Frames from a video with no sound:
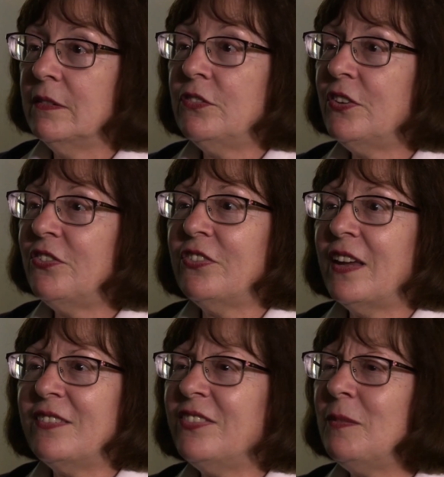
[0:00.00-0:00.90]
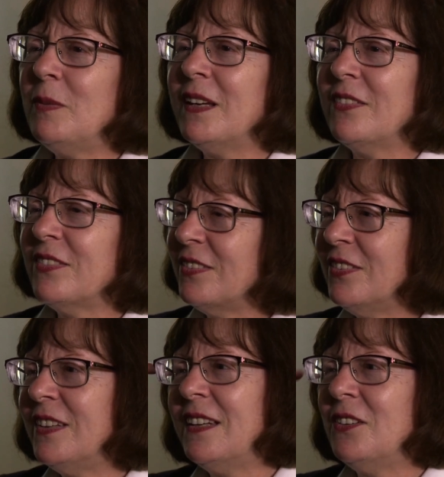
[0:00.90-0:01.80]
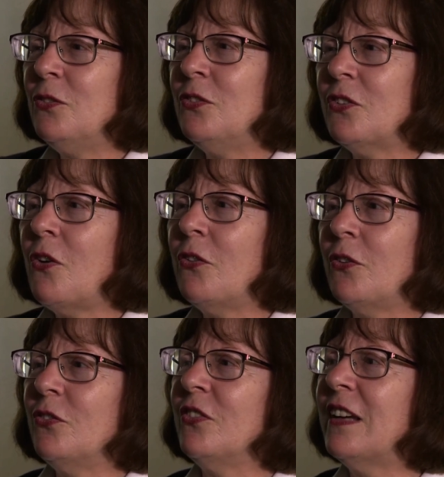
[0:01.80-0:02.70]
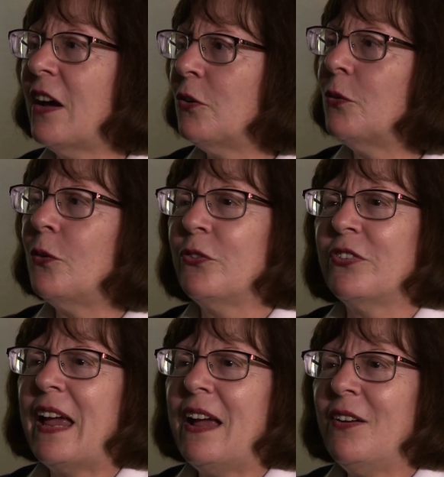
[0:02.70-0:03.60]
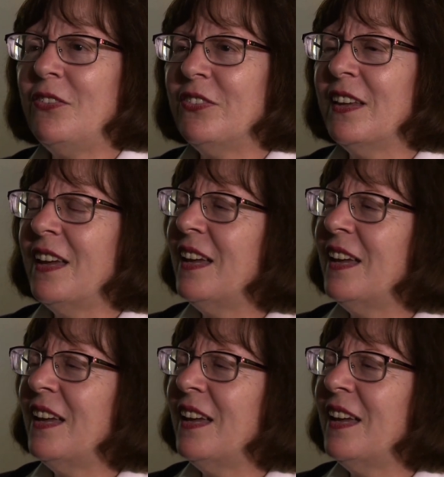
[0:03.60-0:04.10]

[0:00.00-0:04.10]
Just say, see, because you get used to all those guttural sounds,